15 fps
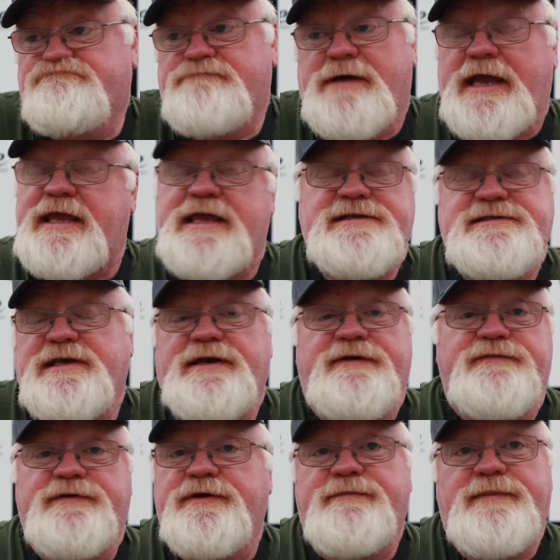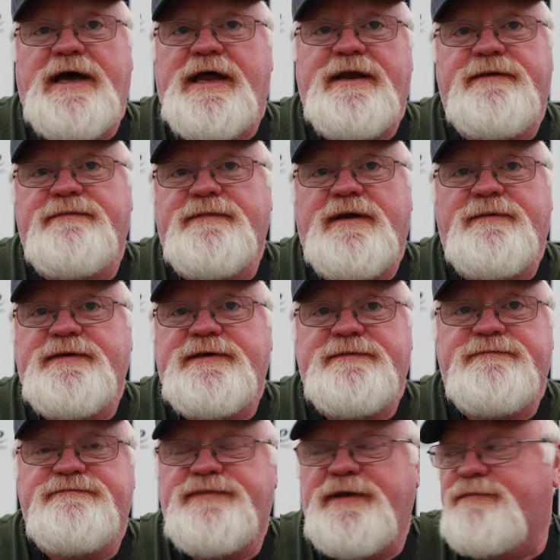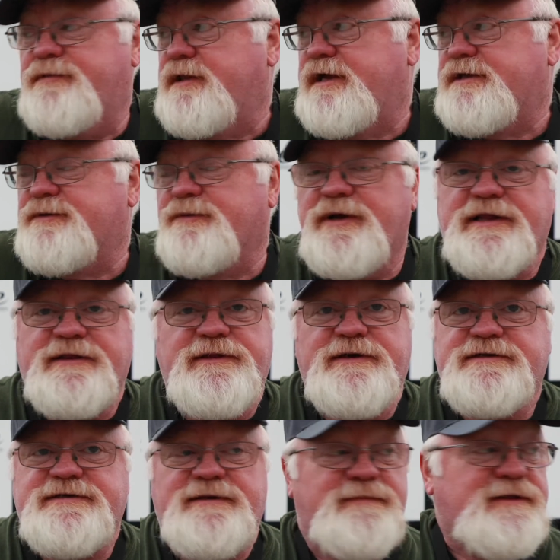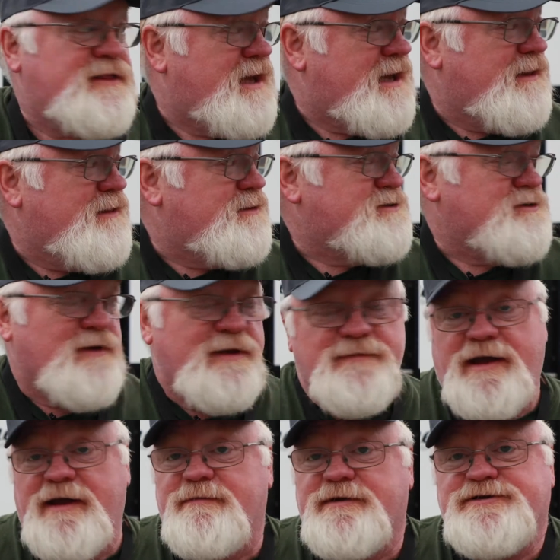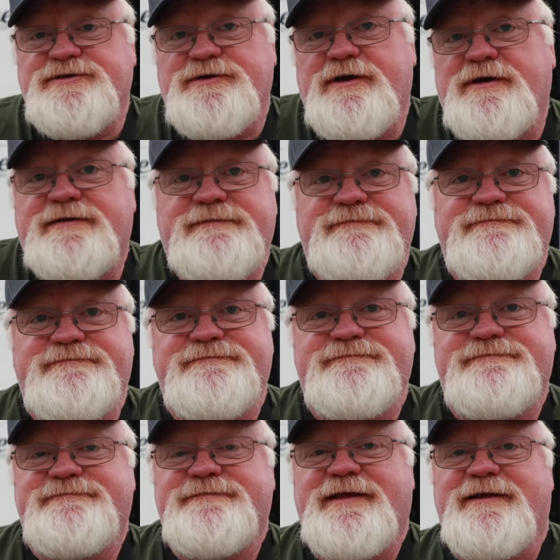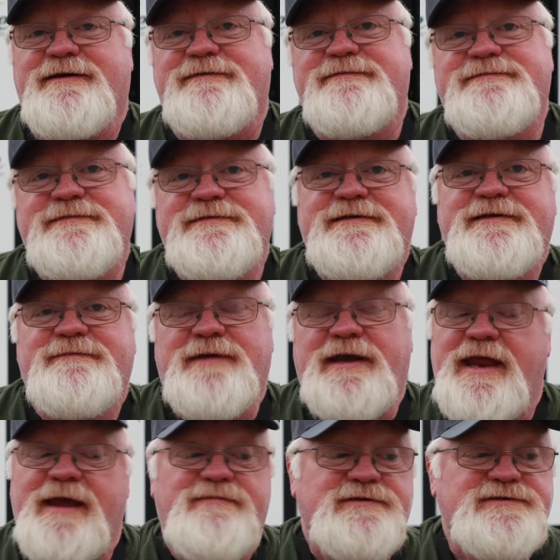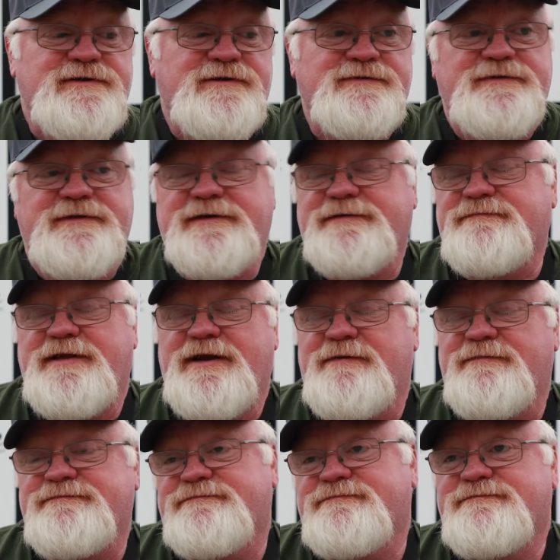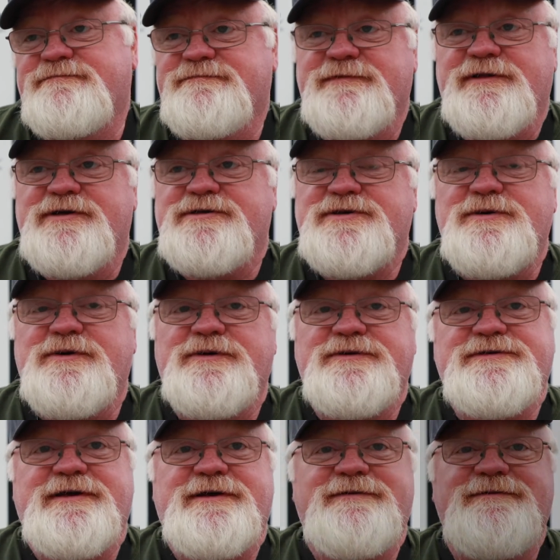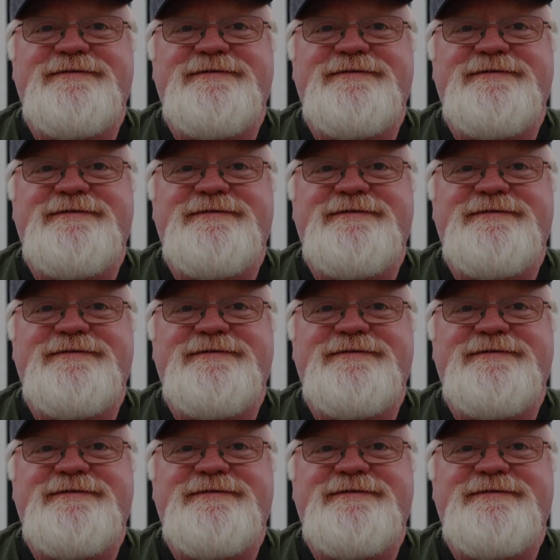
I can't say enough good about it. I mean, people like the way it looks. I mean, I think it looks great behind my truck, and you know, my neighbors all think, you know, it looks cool, so.